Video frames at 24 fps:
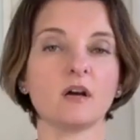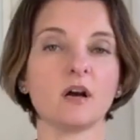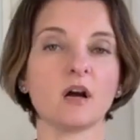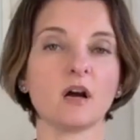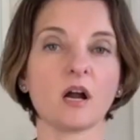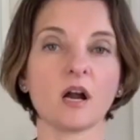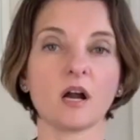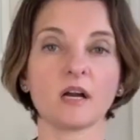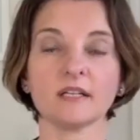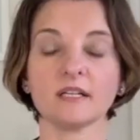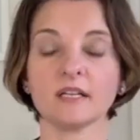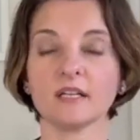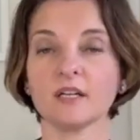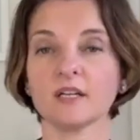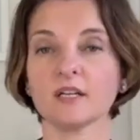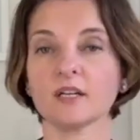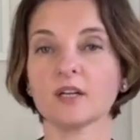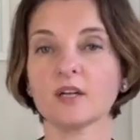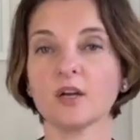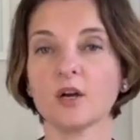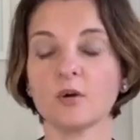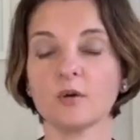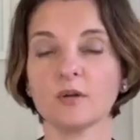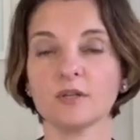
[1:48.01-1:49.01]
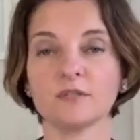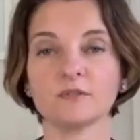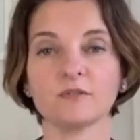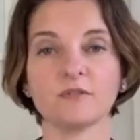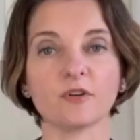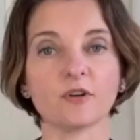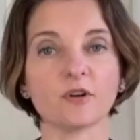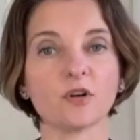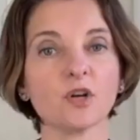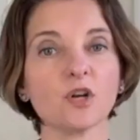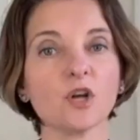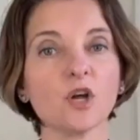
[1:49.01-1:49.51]
are they going to go into
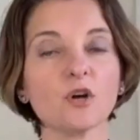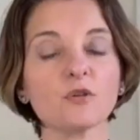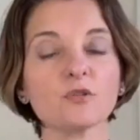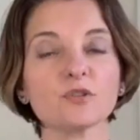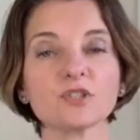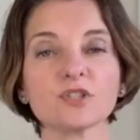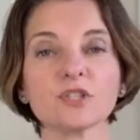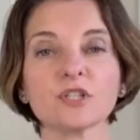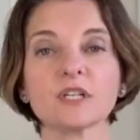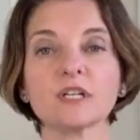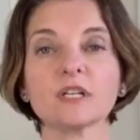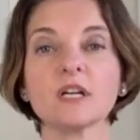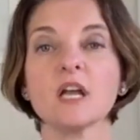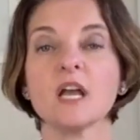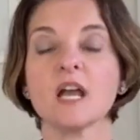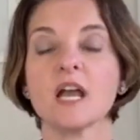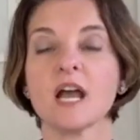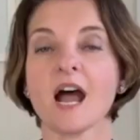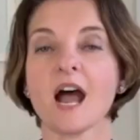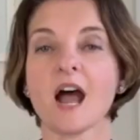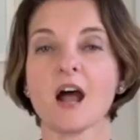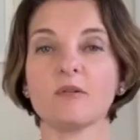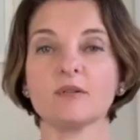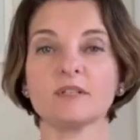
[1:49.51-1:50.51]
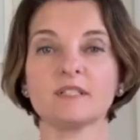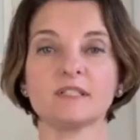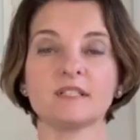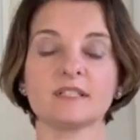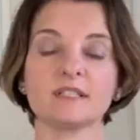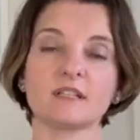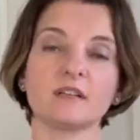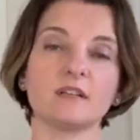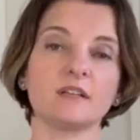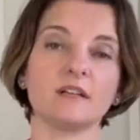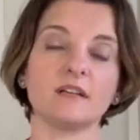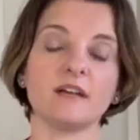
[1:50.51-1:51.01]
foreclosure, how is
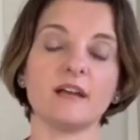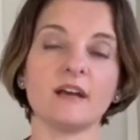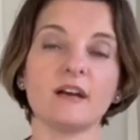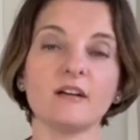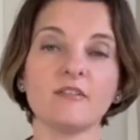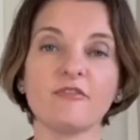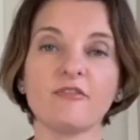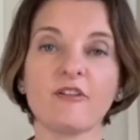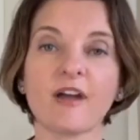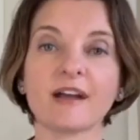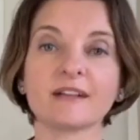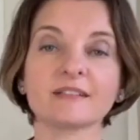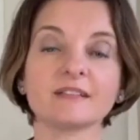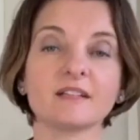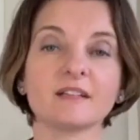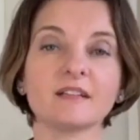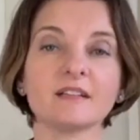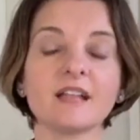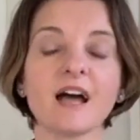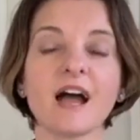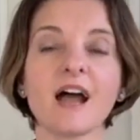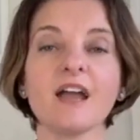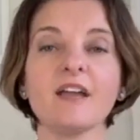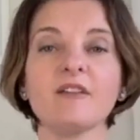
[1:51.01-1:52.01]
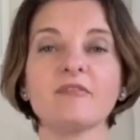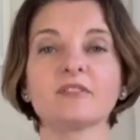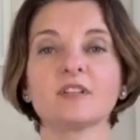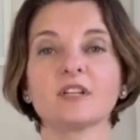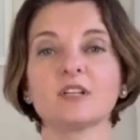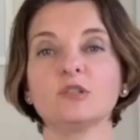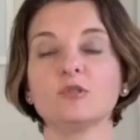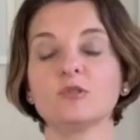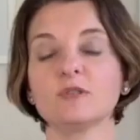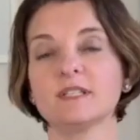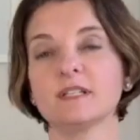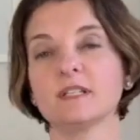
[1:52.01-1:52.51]
this going to affect their life,
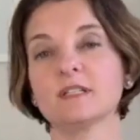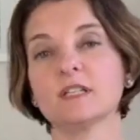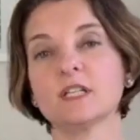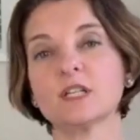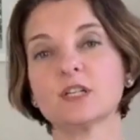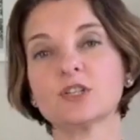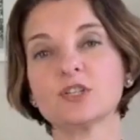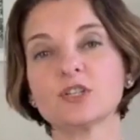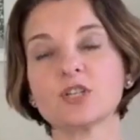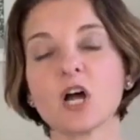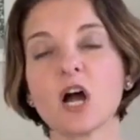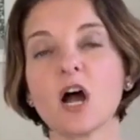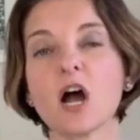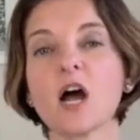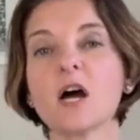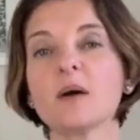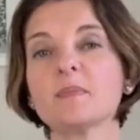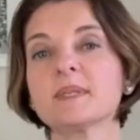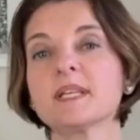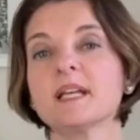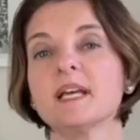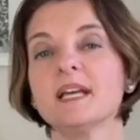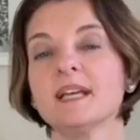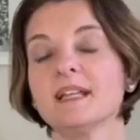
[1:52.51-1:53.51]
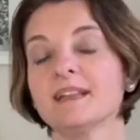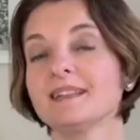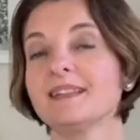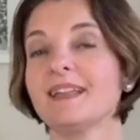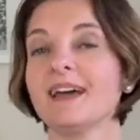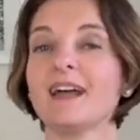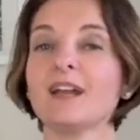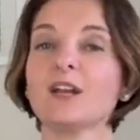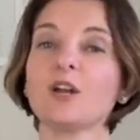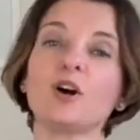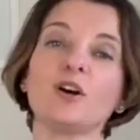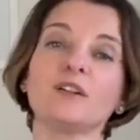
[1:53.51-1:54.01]
they're losing their jobs.
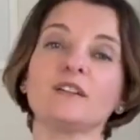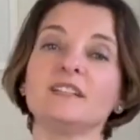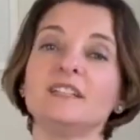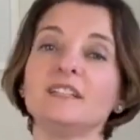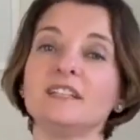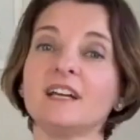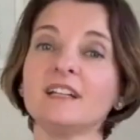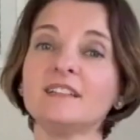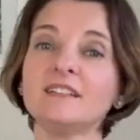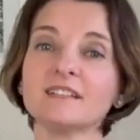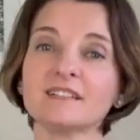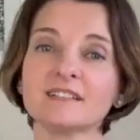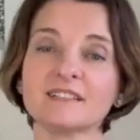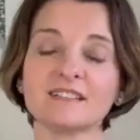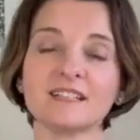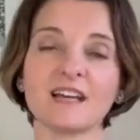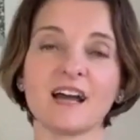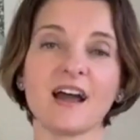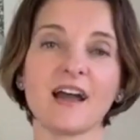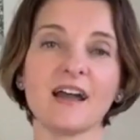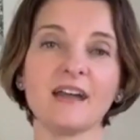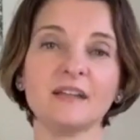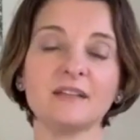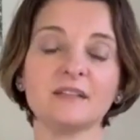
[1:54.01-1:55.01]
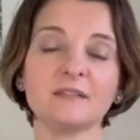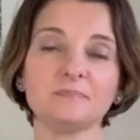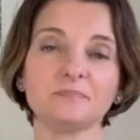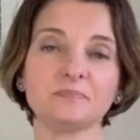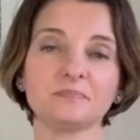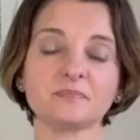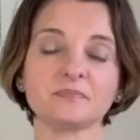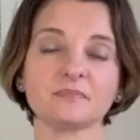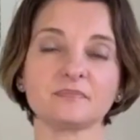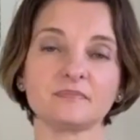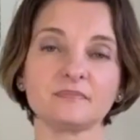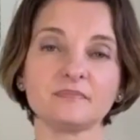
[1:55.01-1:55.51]
Then on the other side,
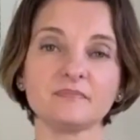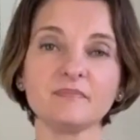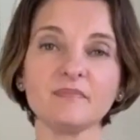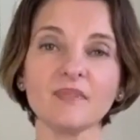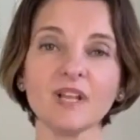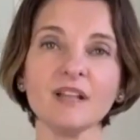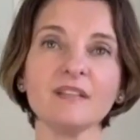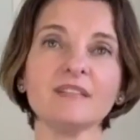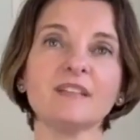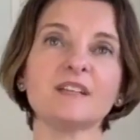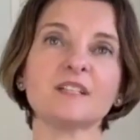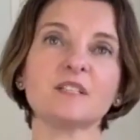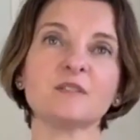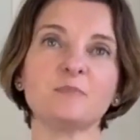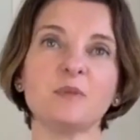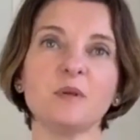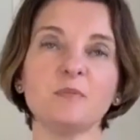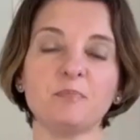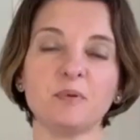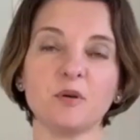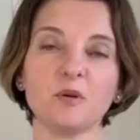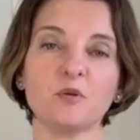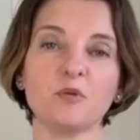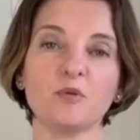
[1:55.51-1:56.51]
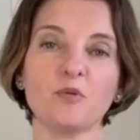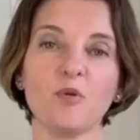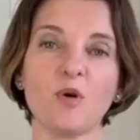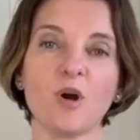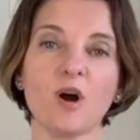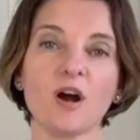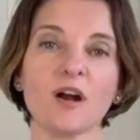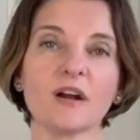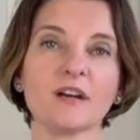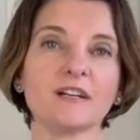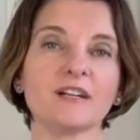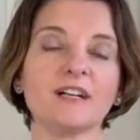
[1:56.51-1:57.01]
there's people who
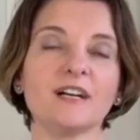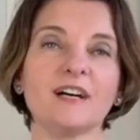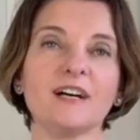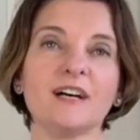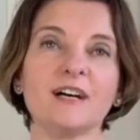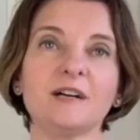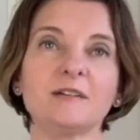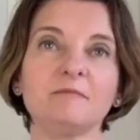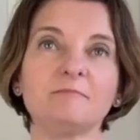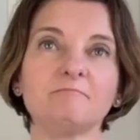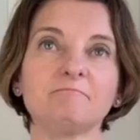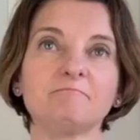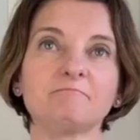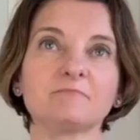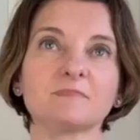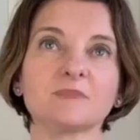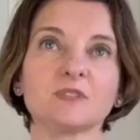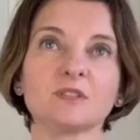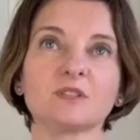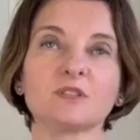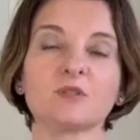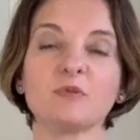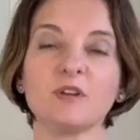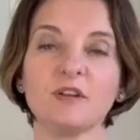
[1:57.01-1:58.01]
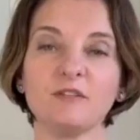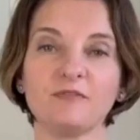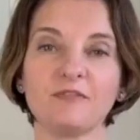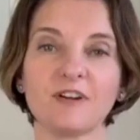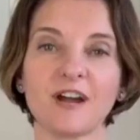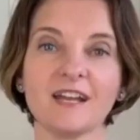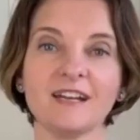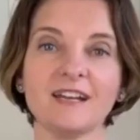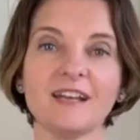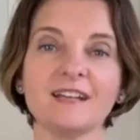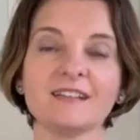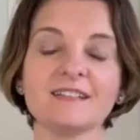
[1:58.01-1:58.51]
are
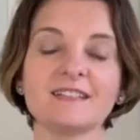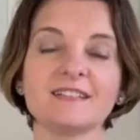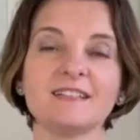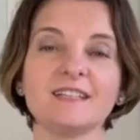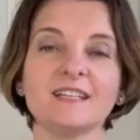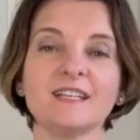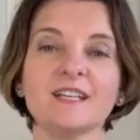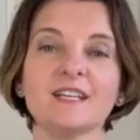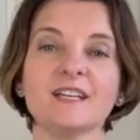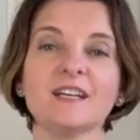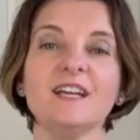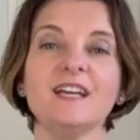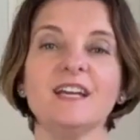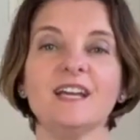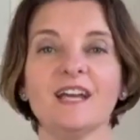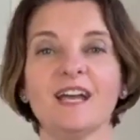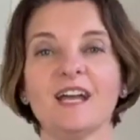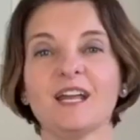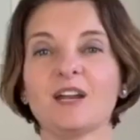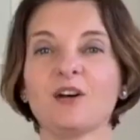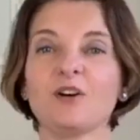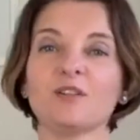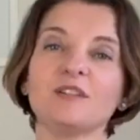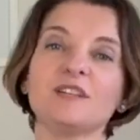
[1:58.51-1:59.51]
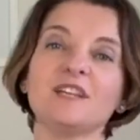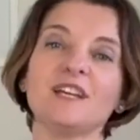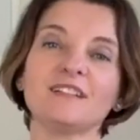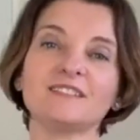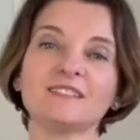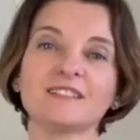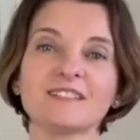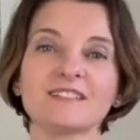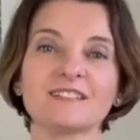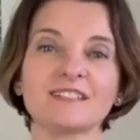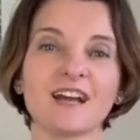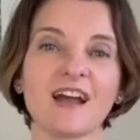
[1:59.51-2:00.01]
refinancing, and on the
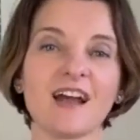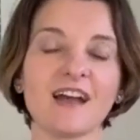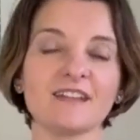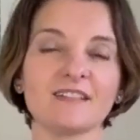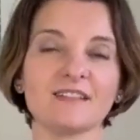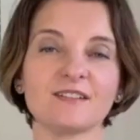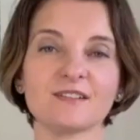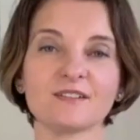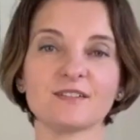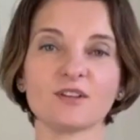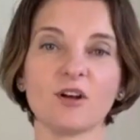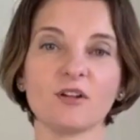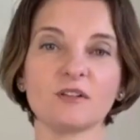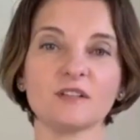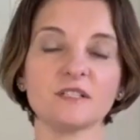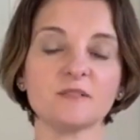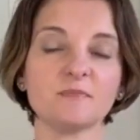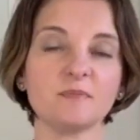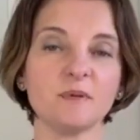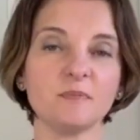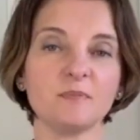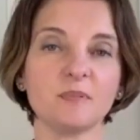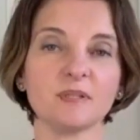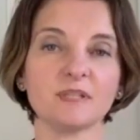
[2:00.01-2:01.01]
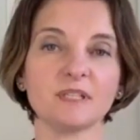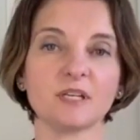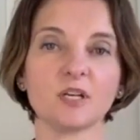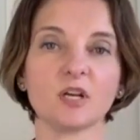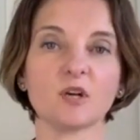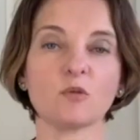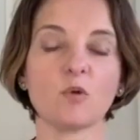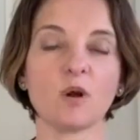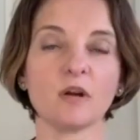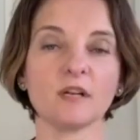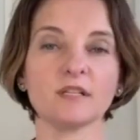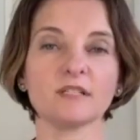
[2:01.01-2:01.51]
other side, there's all these people that
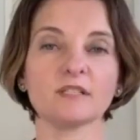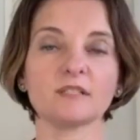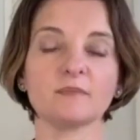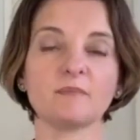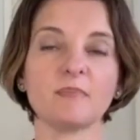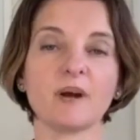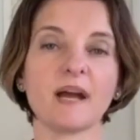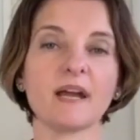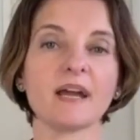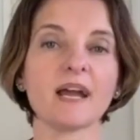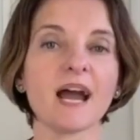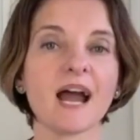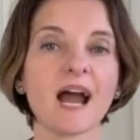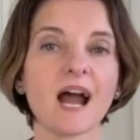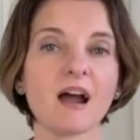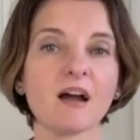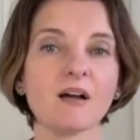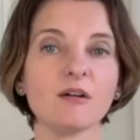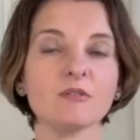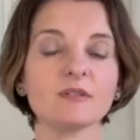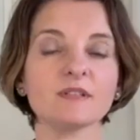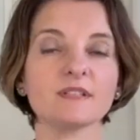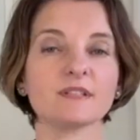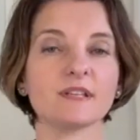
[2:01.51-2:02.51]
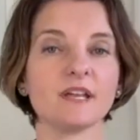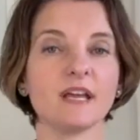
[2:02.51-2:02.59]
are wanting to buy a house